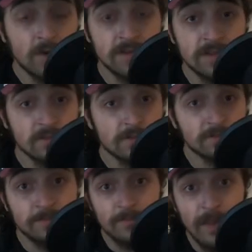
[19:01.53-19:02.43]
worse,
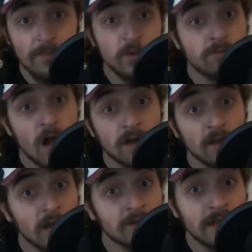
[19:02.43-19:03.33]
maybe you
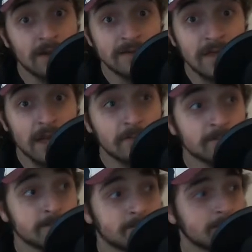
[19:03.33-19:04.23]
blocked off the outside,
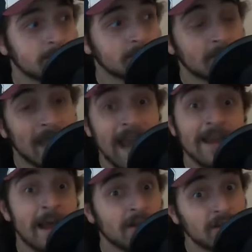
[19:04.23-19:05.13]

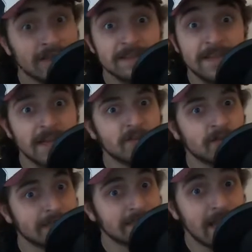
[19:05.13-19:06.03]
and now your insides
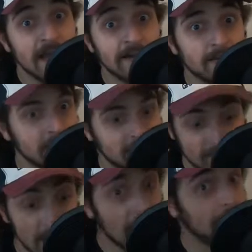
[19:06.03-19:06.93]
are
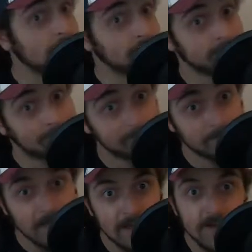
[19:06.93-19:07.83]
inside.
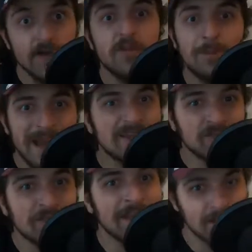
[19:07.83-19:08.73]
So make
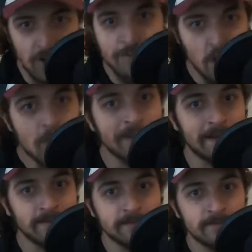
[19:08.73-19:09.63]
sure that you're
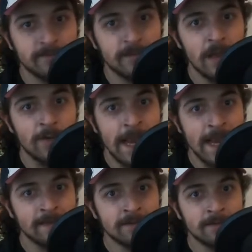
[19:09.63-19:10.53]
pooping,
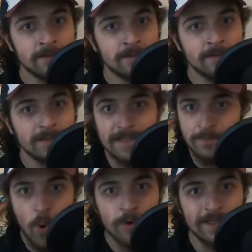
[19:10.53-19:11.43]
okay? It's
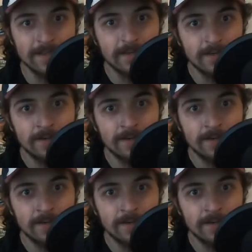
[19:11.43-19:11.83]
important.